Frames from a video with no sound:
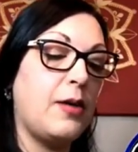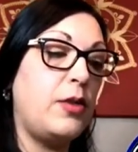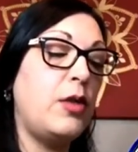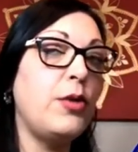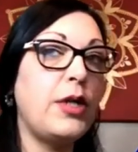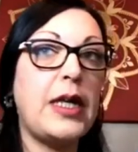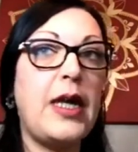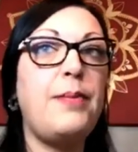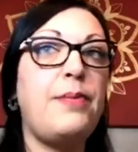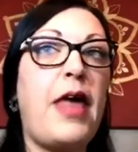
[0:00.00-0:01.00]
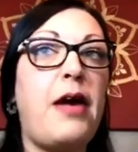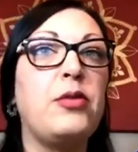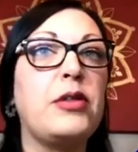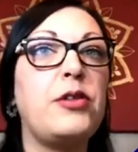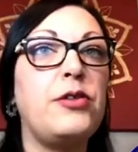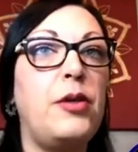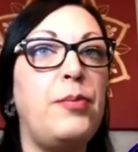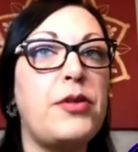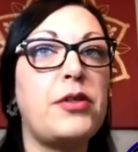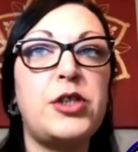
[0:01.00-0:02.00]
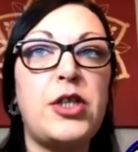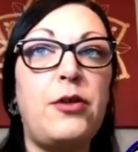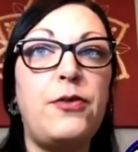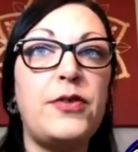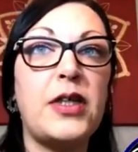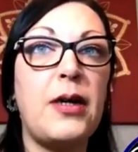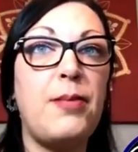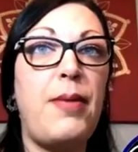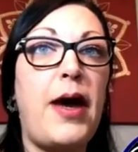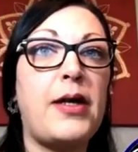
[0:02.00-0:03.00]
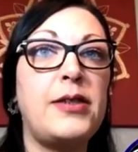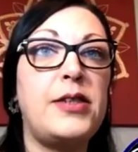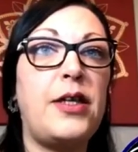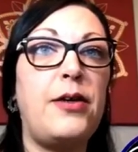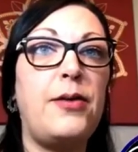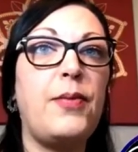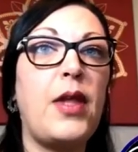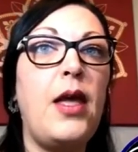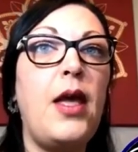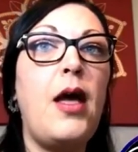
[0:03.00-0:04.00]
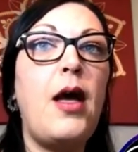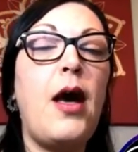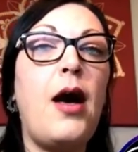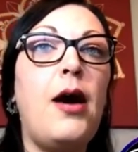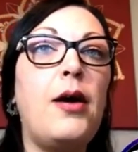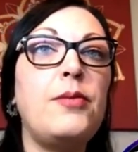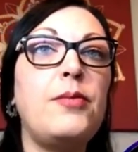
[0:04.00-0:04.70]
you want to keep that one on the bookshelf to come back to. Um,